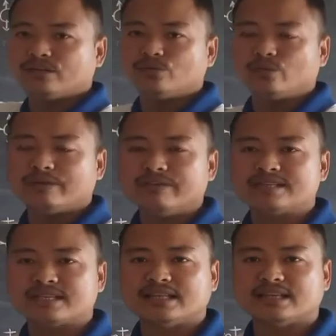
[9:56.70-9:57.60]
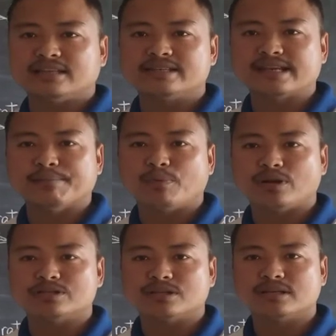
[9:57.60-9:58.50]
where we say that the
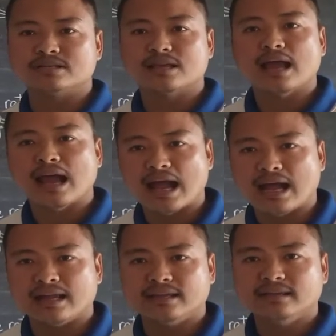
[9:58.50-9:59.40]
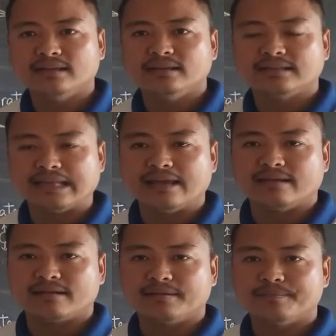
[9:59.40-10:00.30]
temperature is high
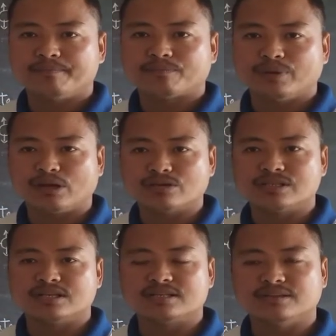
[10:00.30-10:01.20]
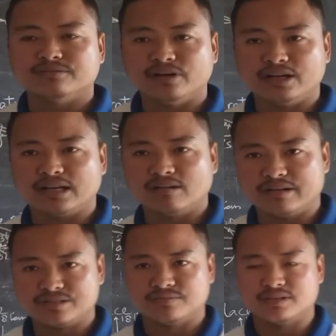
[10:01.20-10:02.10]
there because they receive vertical
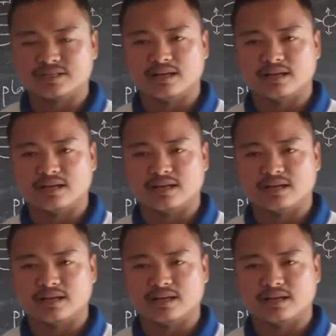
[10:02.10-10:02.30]
rays of the sun